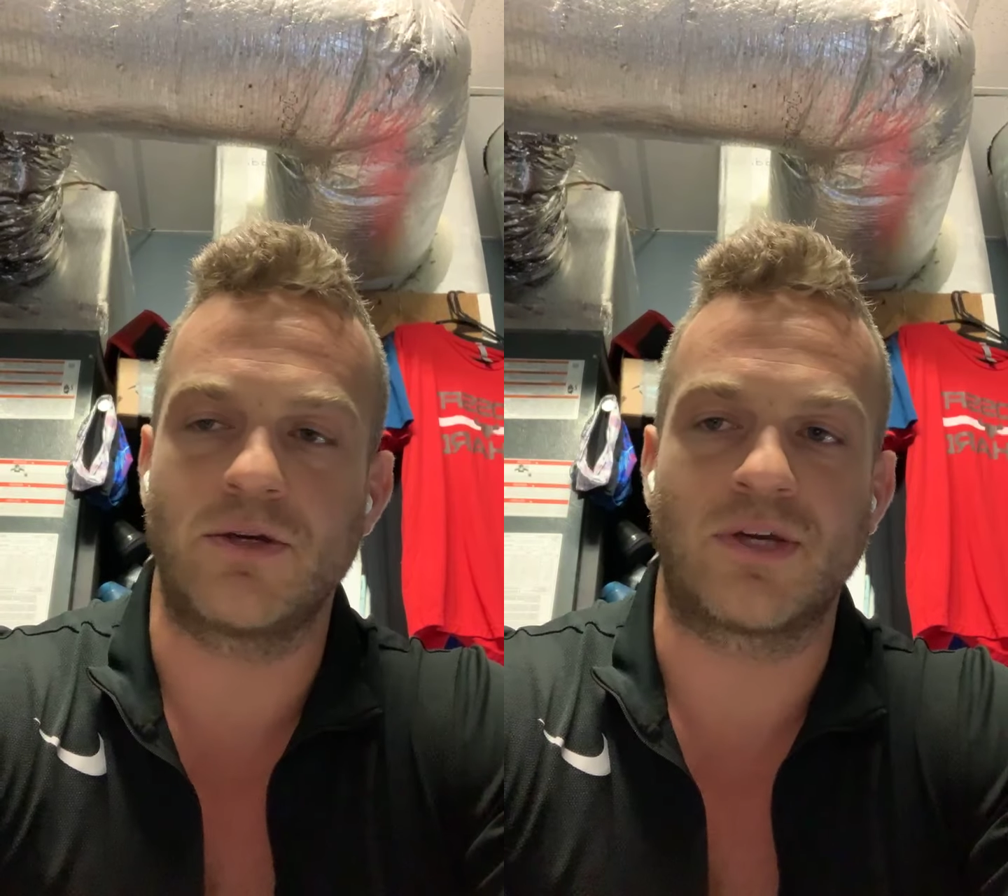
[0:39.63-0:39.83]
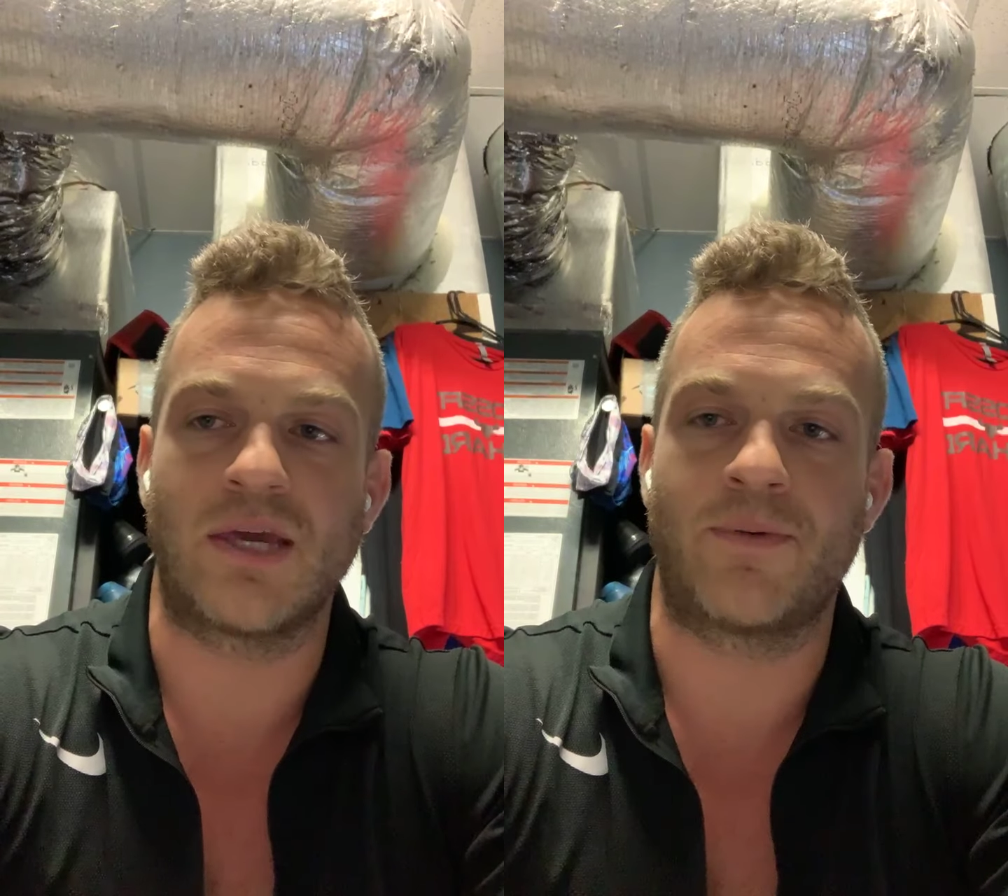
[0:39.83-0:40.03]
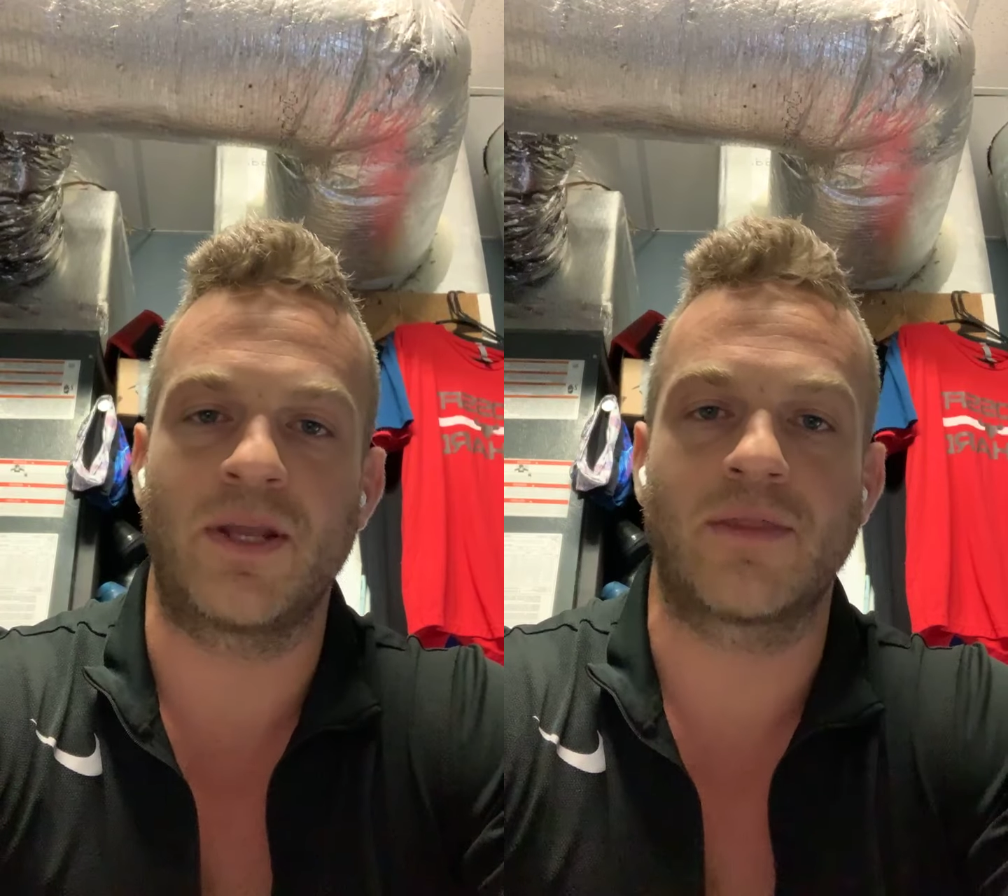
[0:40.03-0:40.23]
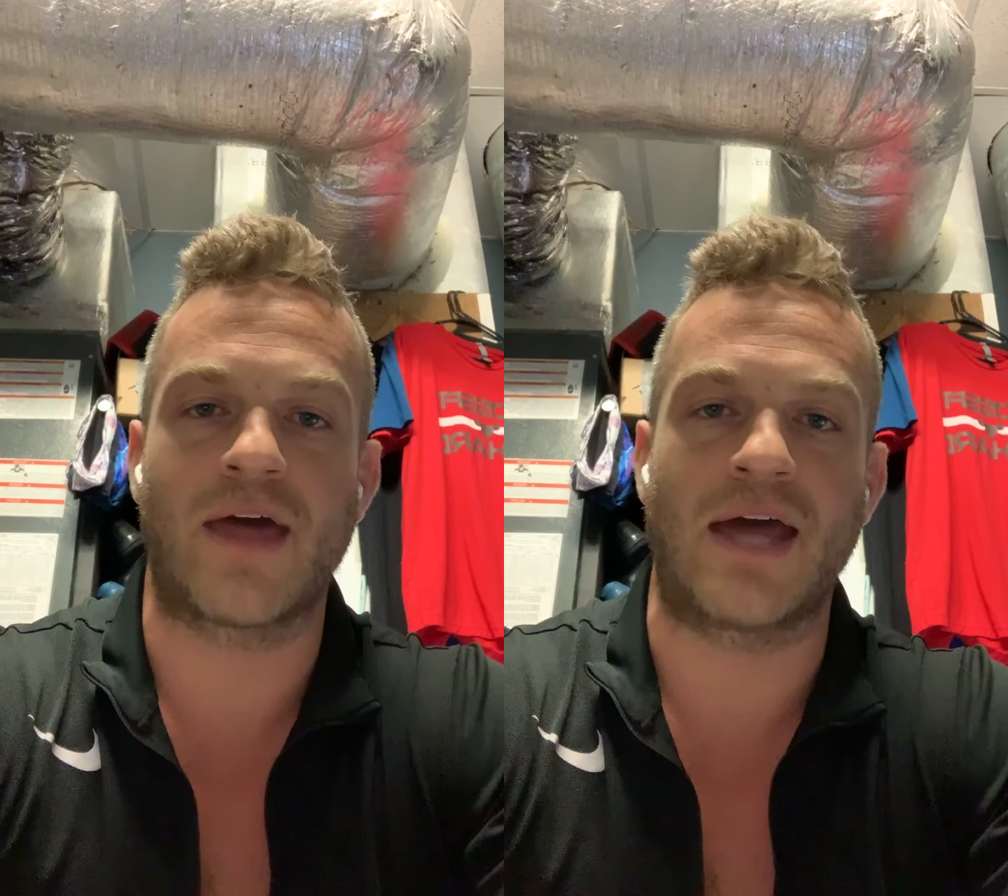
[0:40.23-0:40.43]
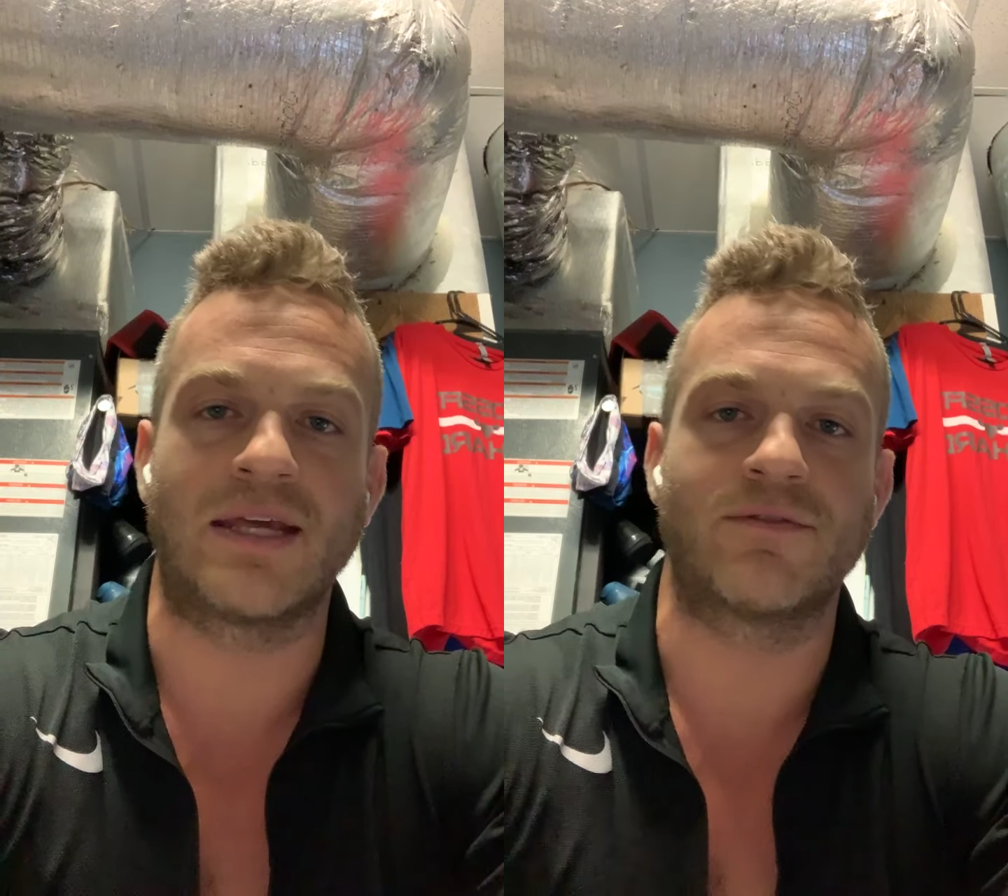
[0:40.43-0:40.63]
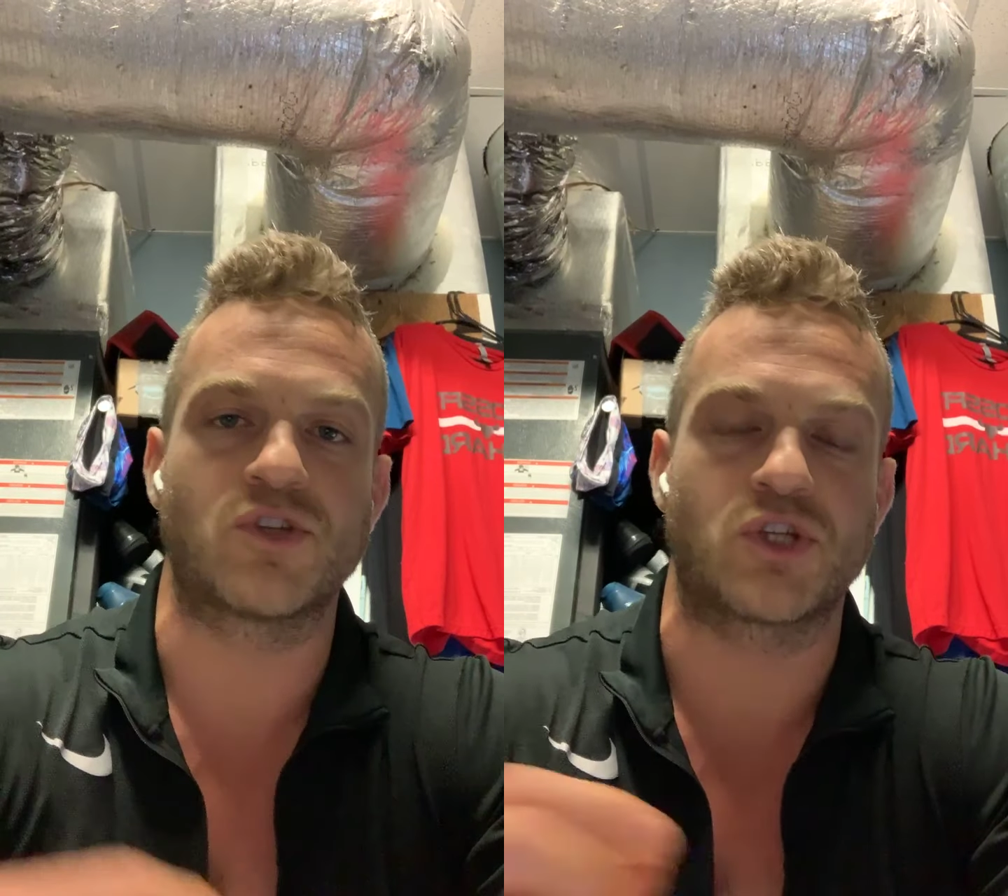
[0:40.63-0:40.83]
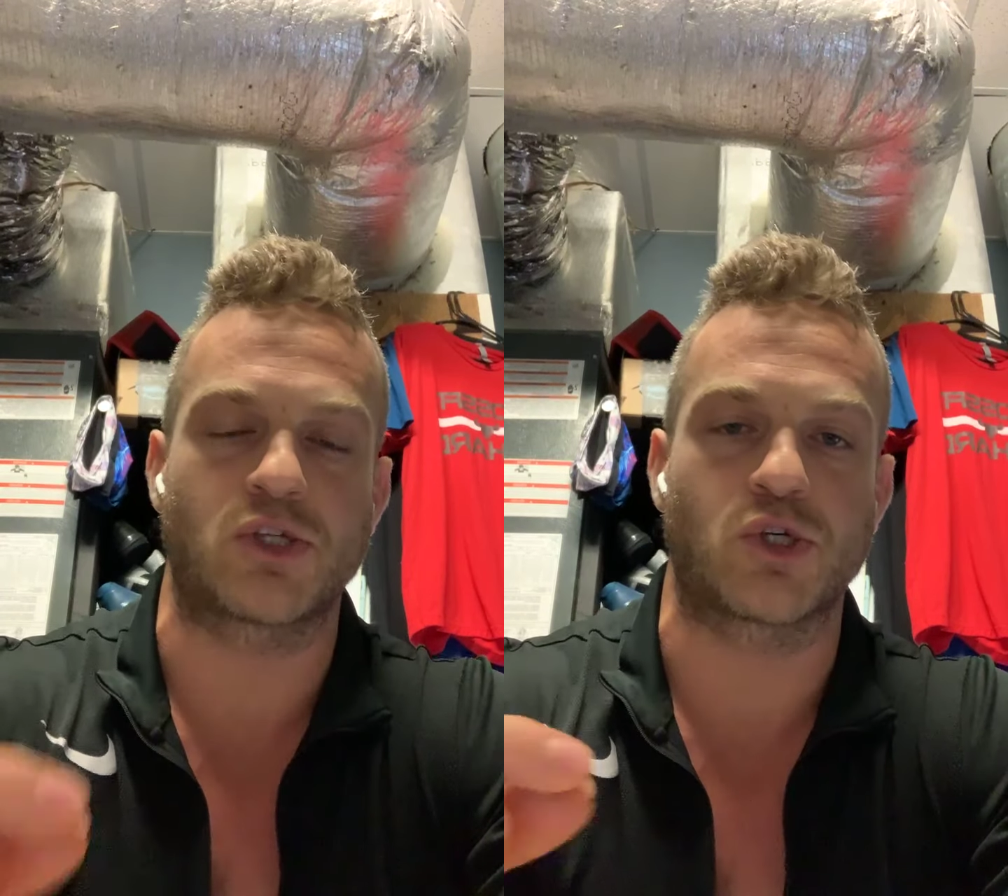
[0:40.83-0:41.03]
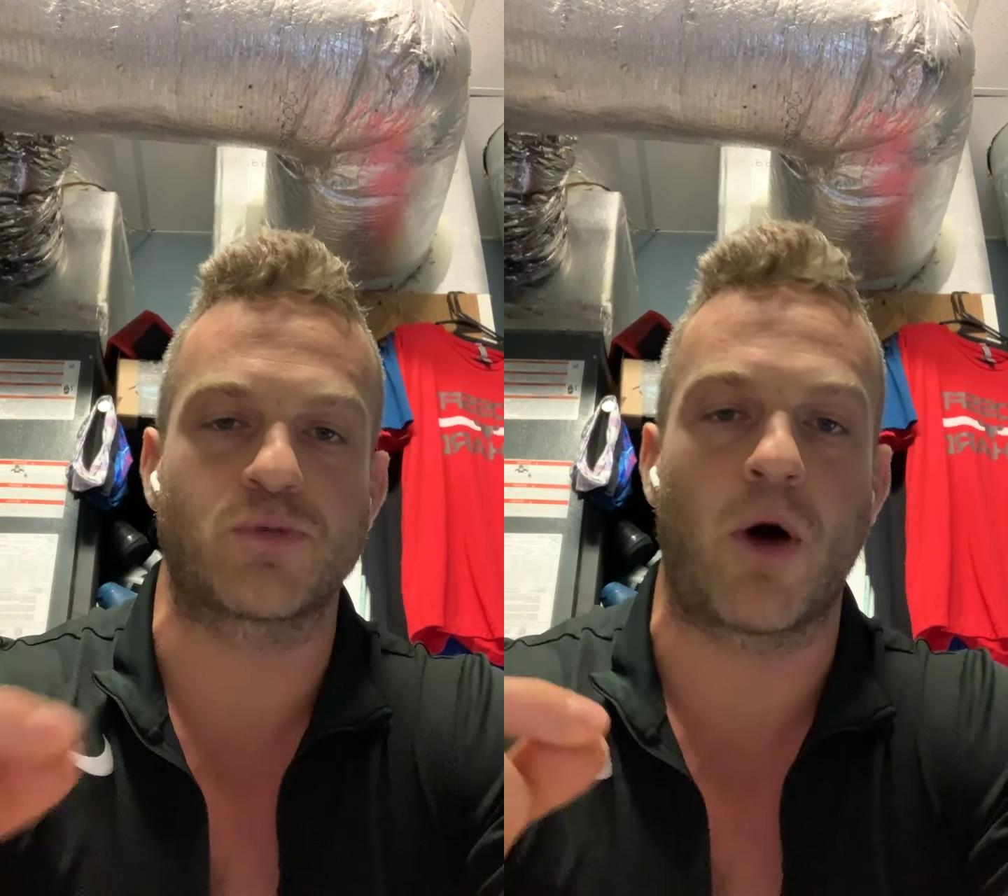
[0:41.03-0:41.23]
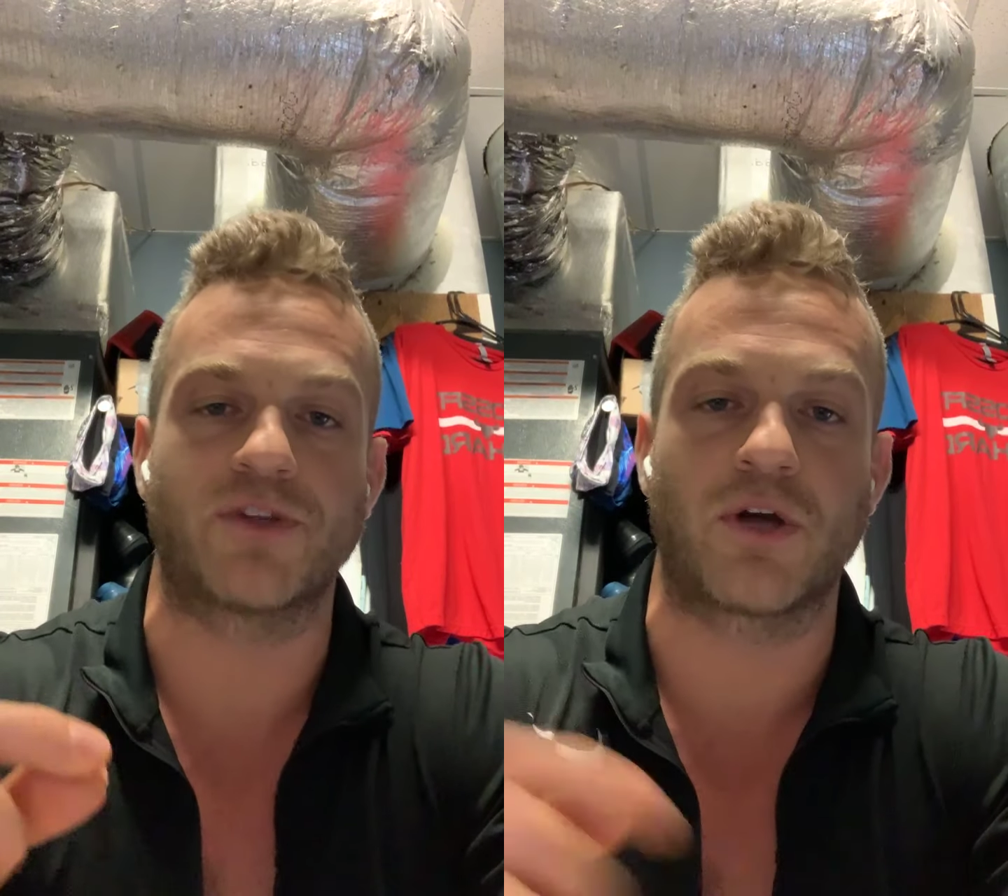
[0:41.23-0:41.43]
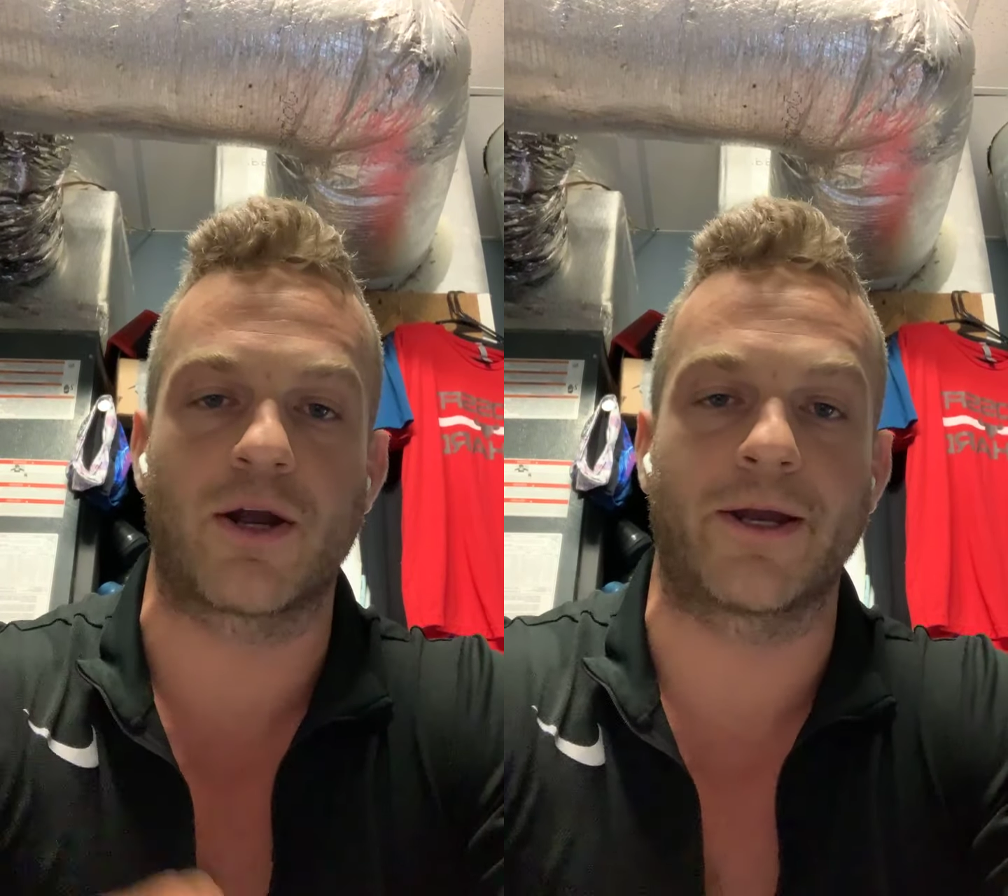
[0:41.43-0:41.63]
keep hitting that, even such a small
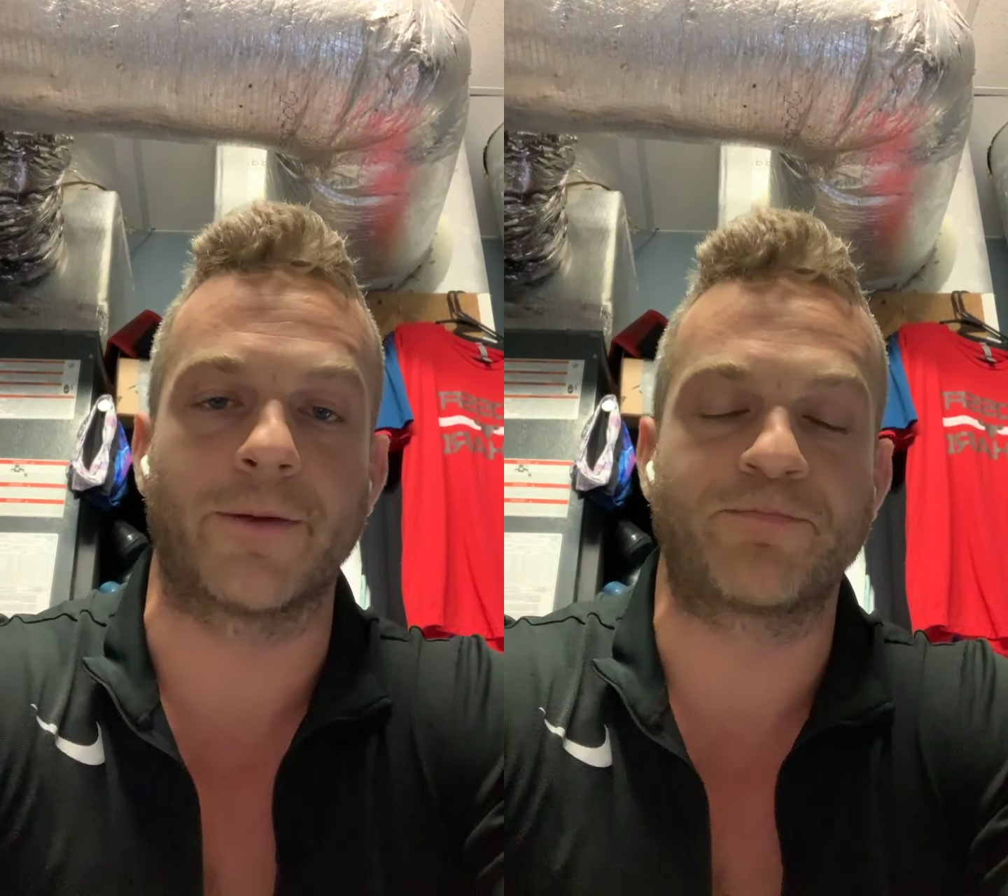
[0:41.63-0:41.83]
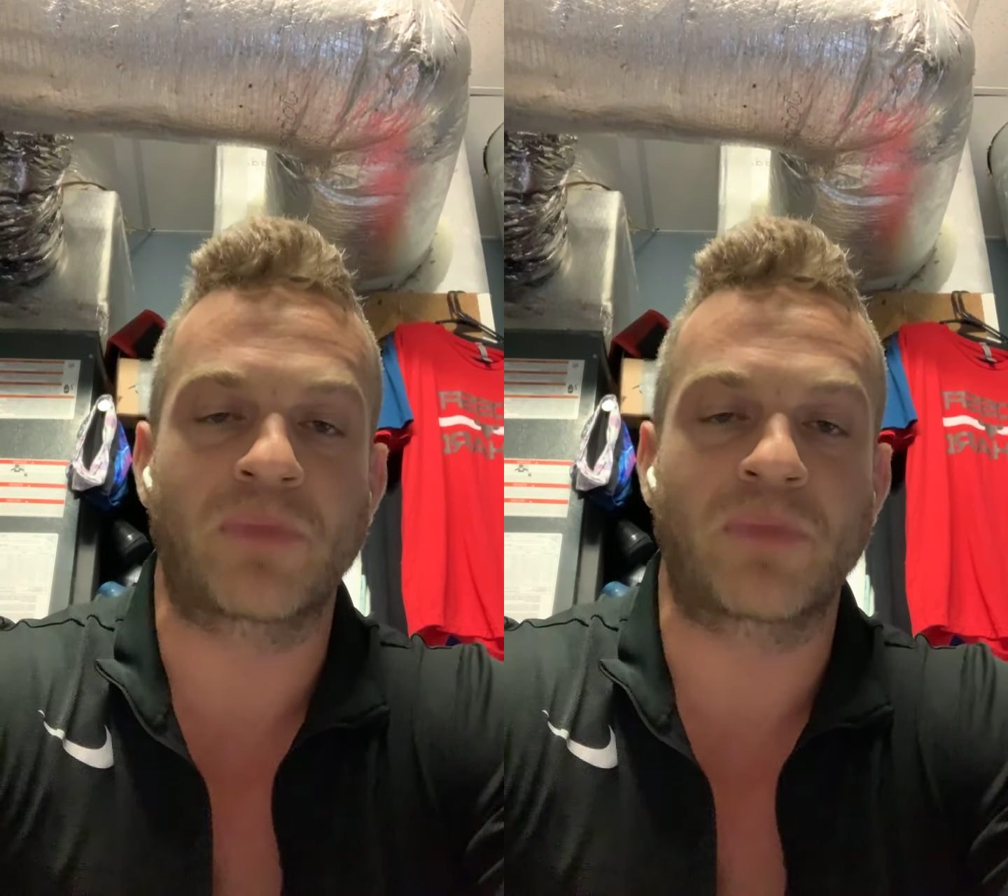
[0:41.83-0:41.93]
target?